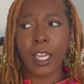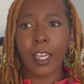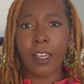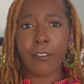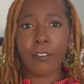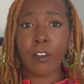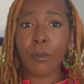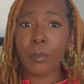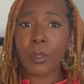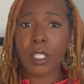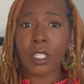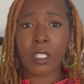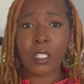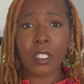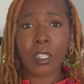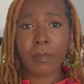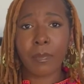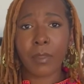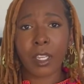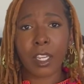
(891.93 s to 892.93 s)
for me, it's
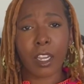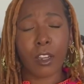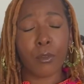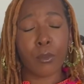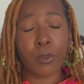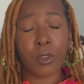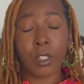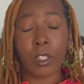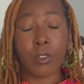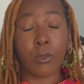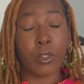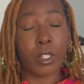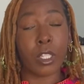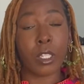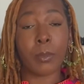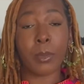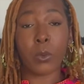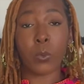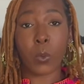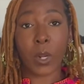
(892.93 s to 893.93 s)
something I've really
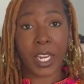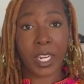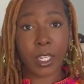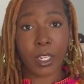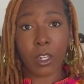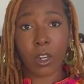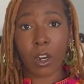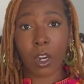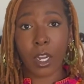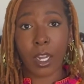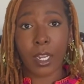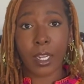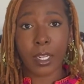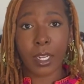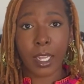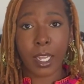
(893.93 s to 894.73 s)
been waiting on.